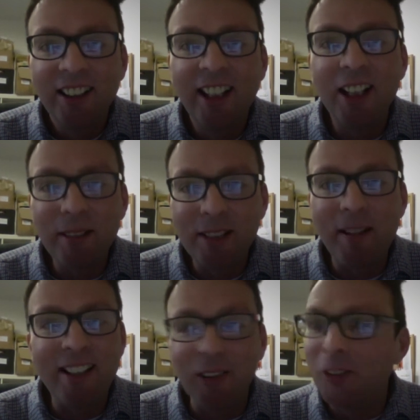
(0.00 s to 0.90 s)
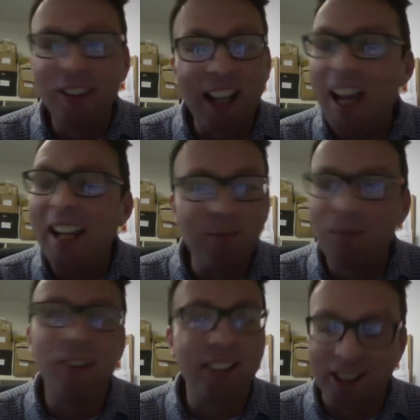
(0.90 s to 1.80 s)
they're going to be spending all day in
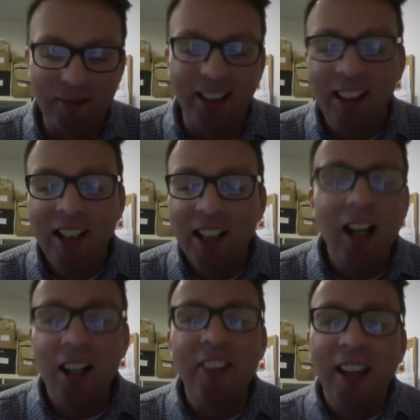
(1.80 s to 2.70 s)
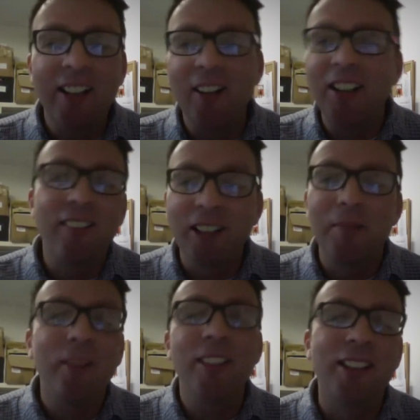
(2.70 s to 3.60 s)
bookshop. Oh, thank God I've got a
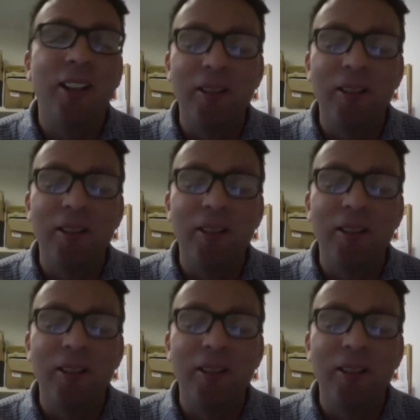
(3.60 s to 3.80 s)
bookshop,